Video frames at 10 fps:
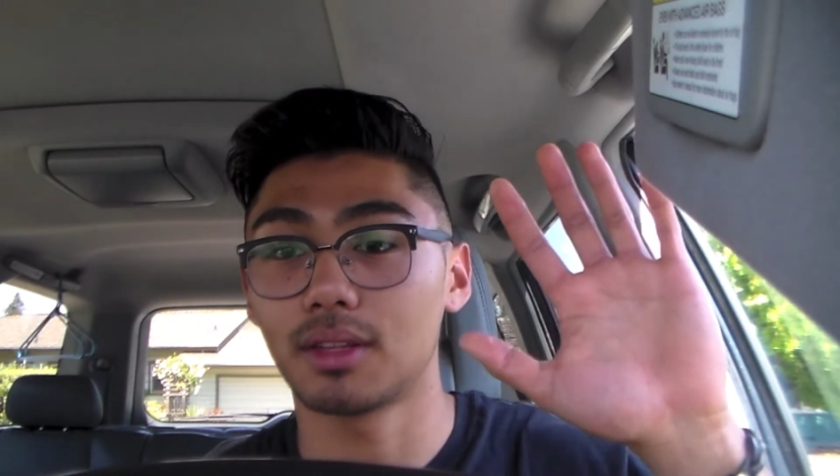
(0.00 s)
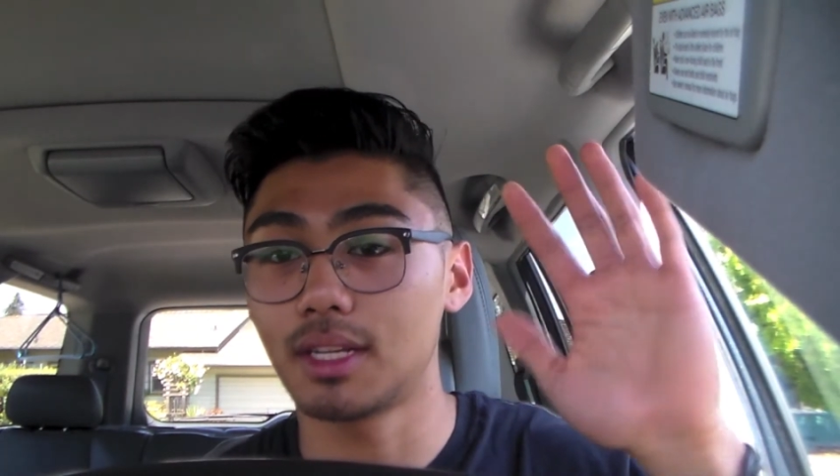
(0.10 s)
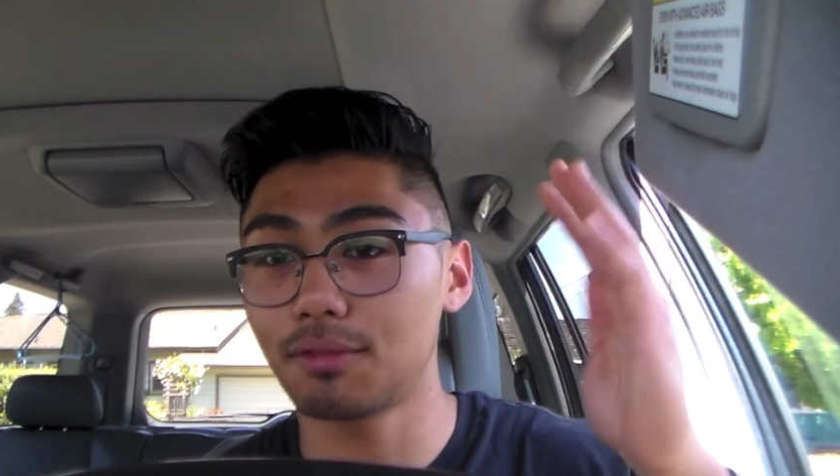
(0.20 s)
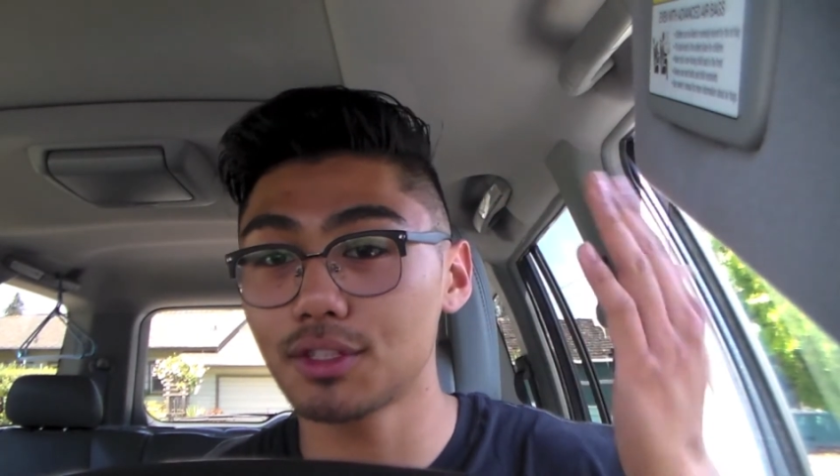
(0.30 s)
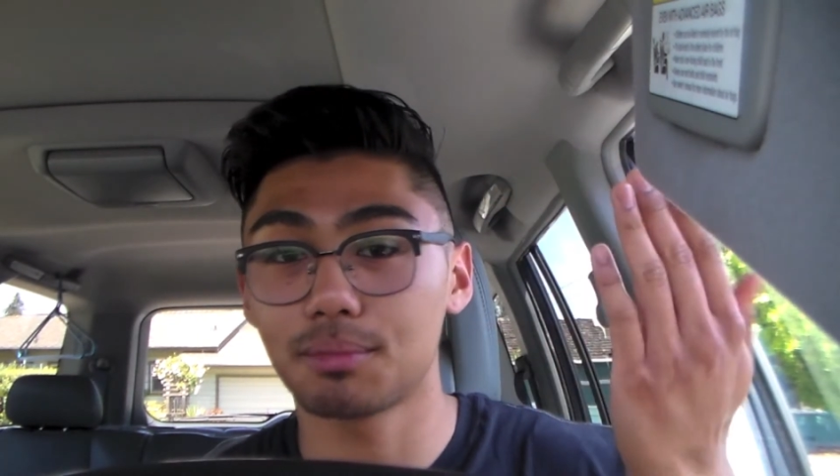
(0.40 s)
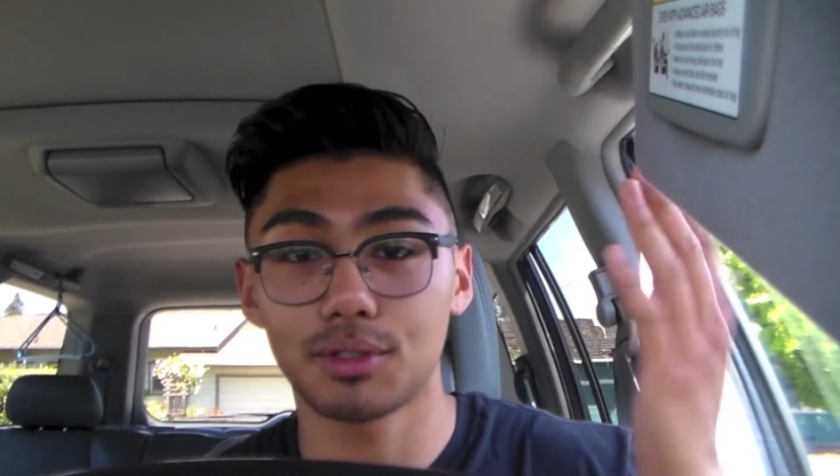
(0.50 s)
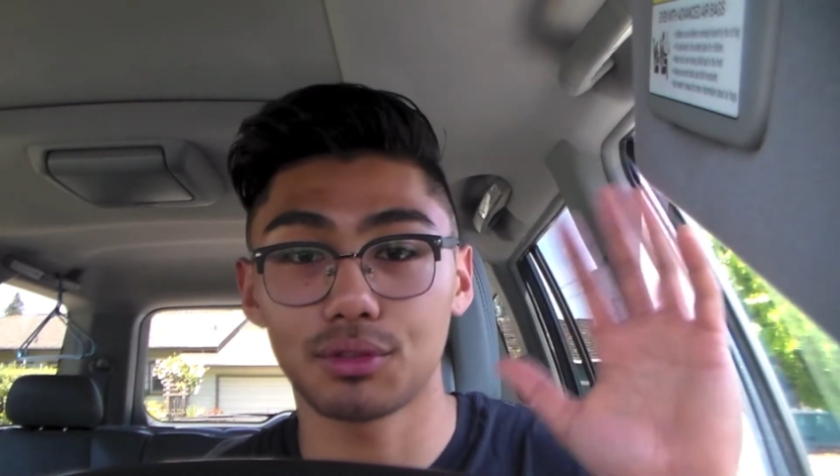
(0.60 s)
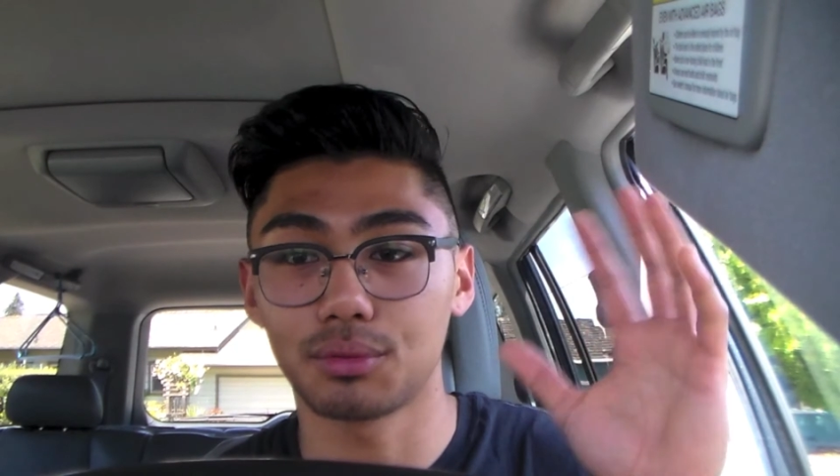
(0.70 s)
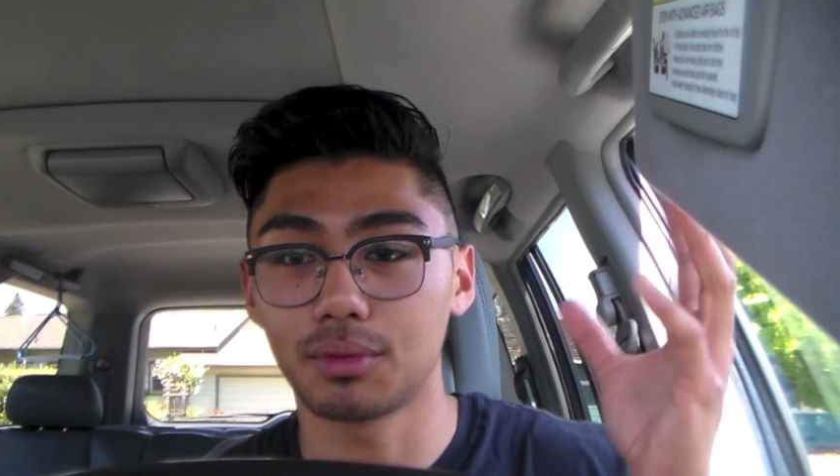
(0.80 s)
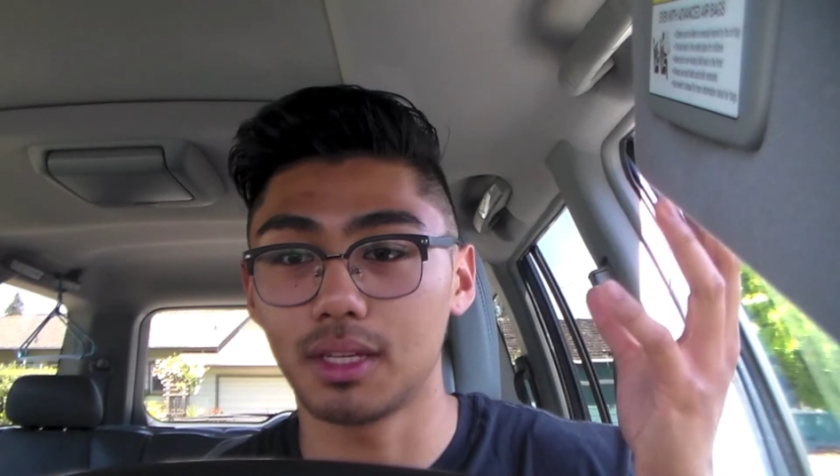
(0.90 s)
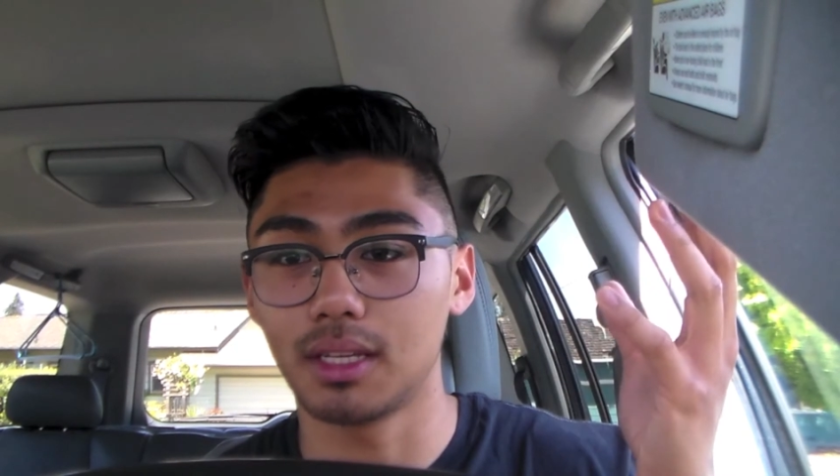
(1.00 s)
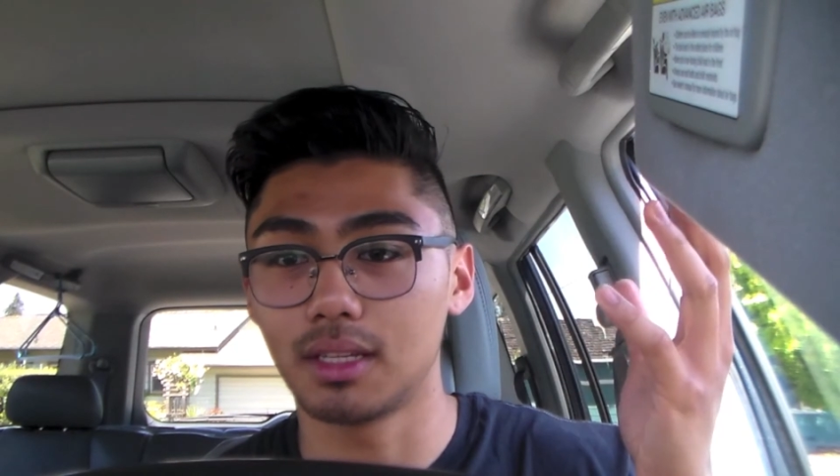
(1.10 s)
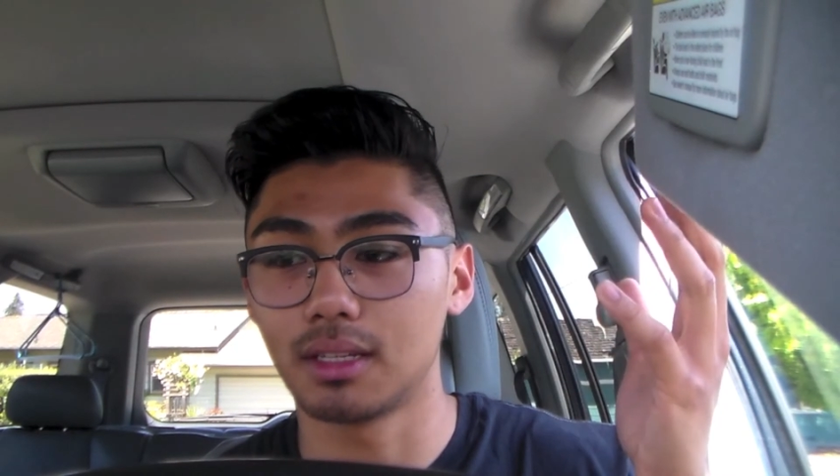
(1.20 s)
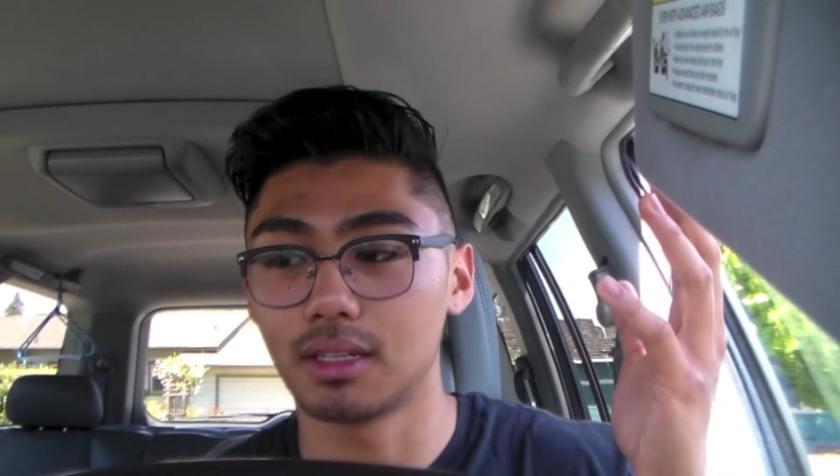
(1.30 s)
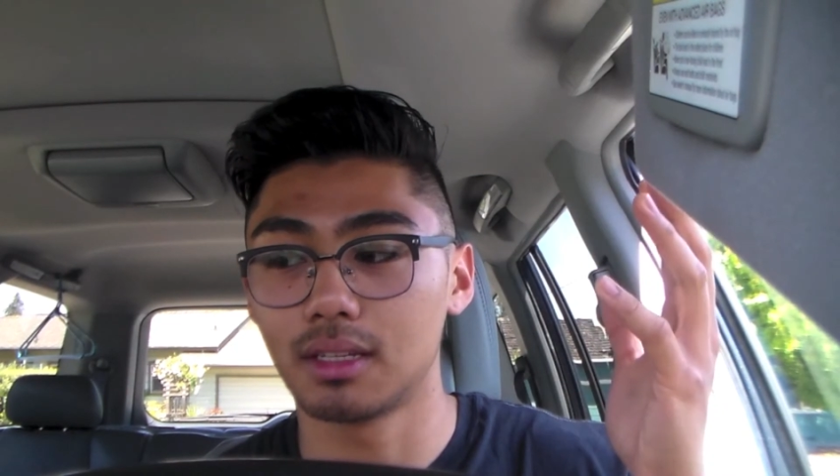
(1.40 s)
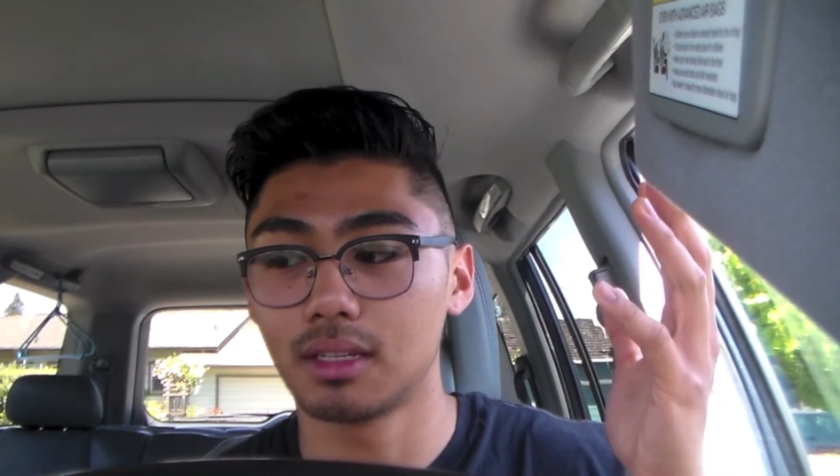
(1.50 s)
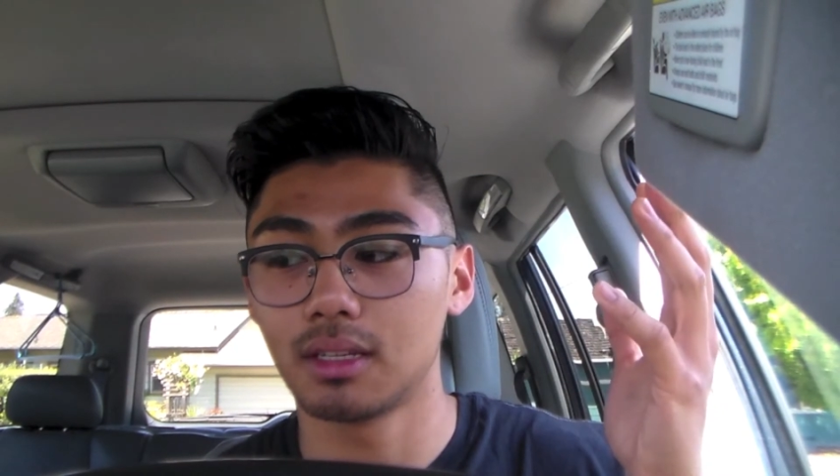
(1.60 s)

the difference between